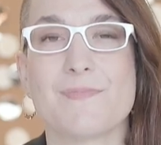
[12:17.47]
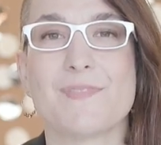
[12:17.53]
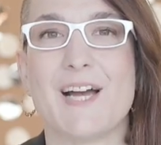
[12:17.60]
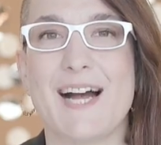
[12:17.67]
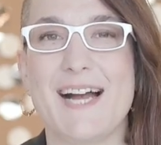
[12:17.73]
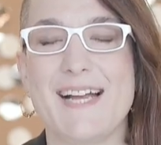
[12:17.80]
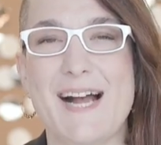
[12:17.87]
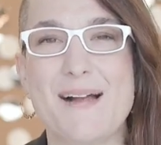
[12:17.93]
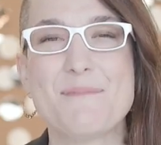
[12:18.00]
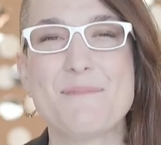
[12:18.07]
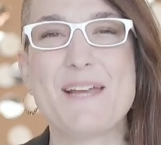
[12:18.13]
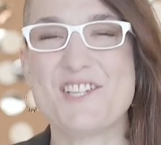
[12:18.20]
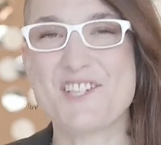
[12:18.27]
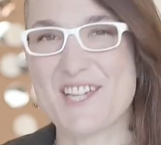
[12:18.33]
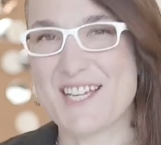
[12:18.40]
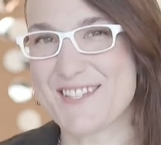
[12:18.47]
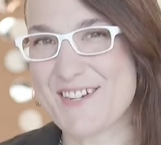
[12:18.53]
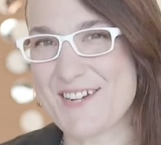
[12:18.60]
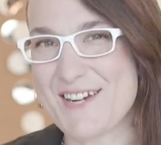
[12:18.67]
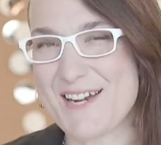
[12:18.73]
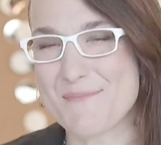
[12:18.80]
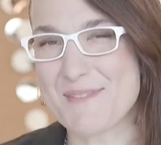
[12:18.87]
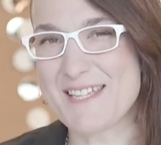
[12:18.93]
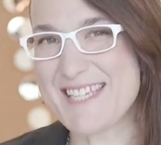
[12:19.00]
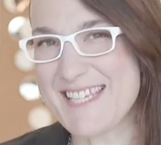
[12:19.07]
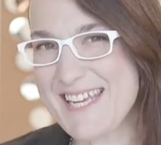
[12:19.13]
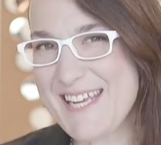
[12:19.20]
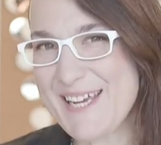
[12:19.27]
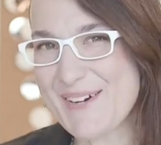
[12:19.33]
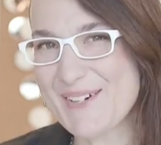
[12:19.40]
Hi, I'm Kate Schnetzer, and I'm the
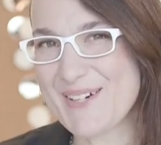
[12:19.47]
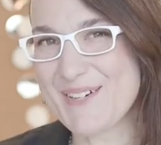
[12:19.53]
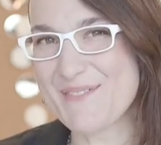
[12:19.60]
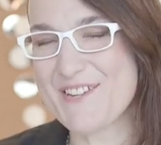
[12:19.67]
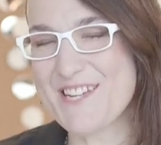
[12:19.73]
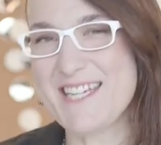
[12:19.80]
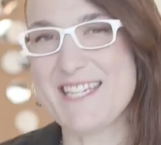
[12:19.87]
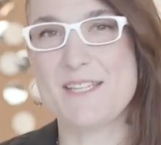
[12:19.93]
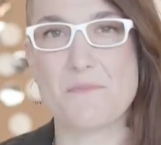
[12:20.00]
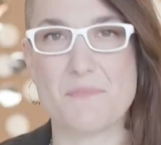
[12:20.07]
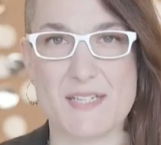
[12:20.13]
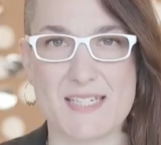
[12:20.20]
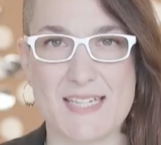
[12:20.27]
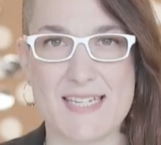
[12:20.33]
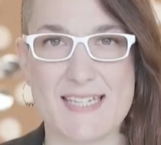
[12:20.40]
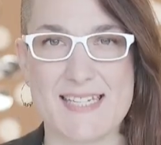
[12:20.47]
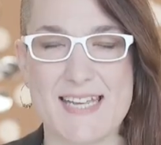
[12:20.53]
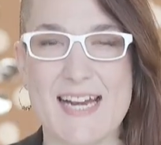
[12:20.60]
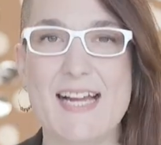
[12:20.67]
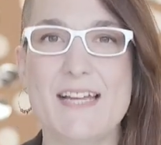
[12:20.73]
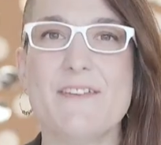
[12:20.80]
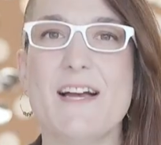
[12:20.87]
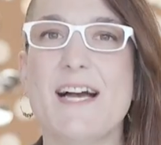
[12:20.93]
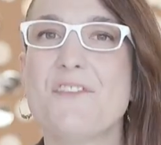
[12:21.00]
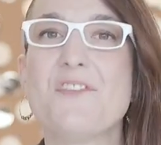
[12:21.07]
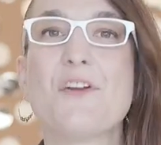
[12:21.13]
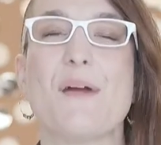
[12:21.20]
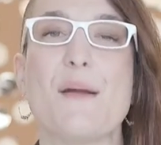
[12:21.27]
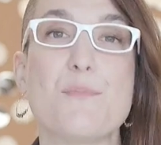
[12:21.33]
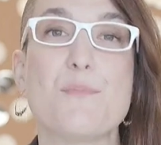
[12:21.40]
CEO of She's in Business, and I've had
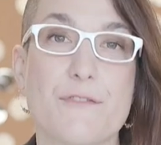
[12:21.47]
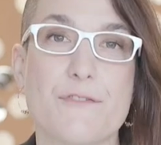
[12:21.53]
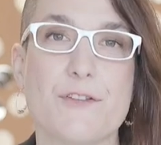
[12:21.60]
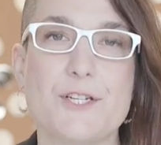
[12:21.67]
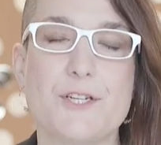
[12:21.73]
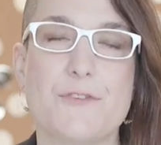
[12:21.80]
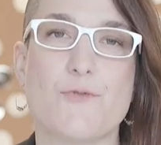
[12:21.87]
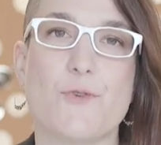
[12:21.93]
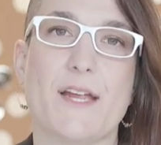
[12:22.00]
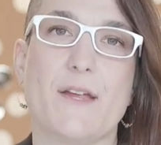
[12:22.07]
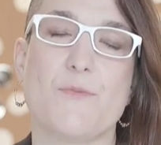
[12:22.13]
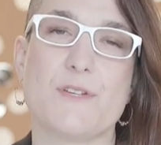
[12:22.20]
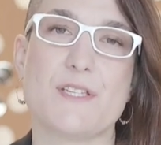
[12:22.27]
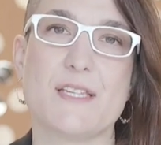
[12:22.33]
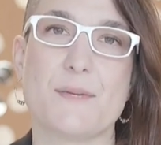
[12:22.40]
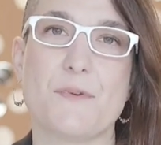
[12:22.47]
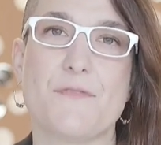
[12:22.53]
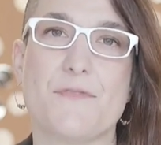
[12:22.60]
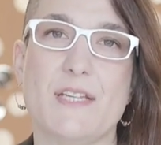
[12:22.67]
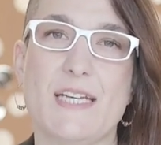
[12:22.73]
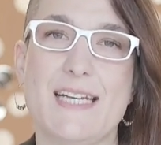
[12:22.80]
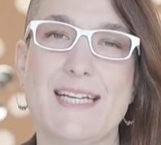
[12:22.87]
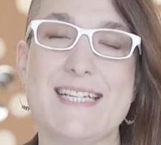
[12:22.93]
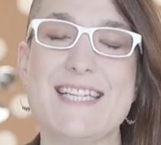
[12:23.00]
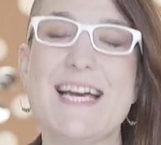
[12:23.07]
the great privilege of working with some of the